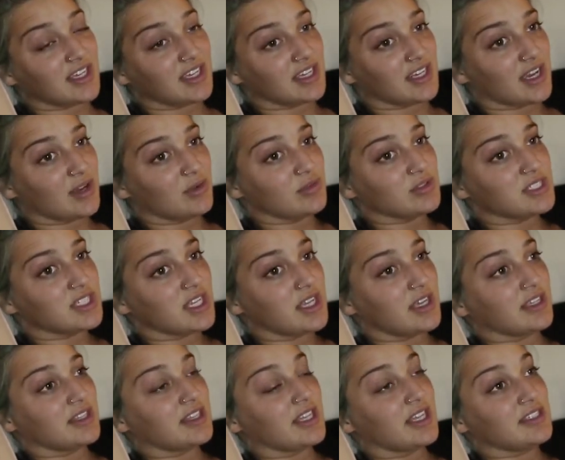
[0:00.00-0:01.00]
and I was
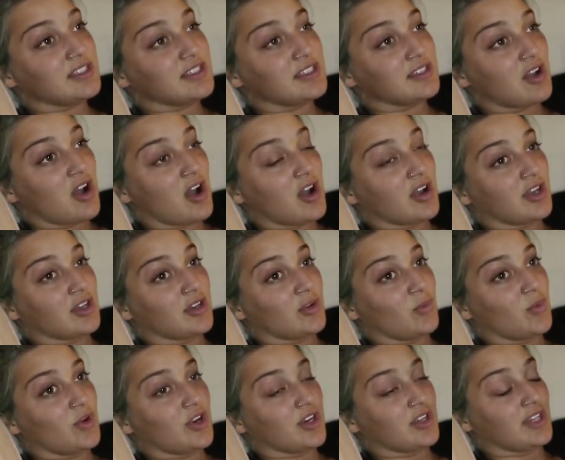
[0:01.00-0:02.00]
like, that's not gonna
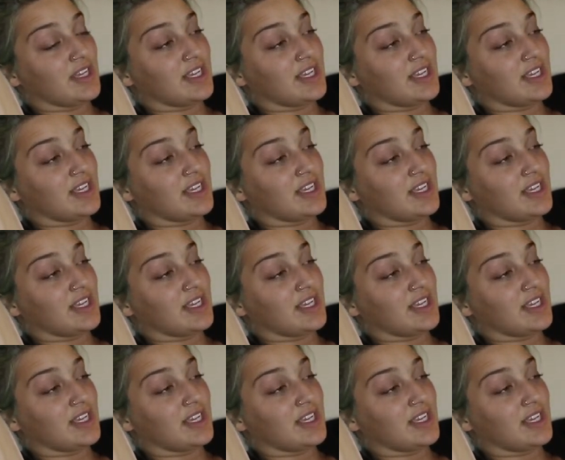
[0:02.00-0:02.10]
work.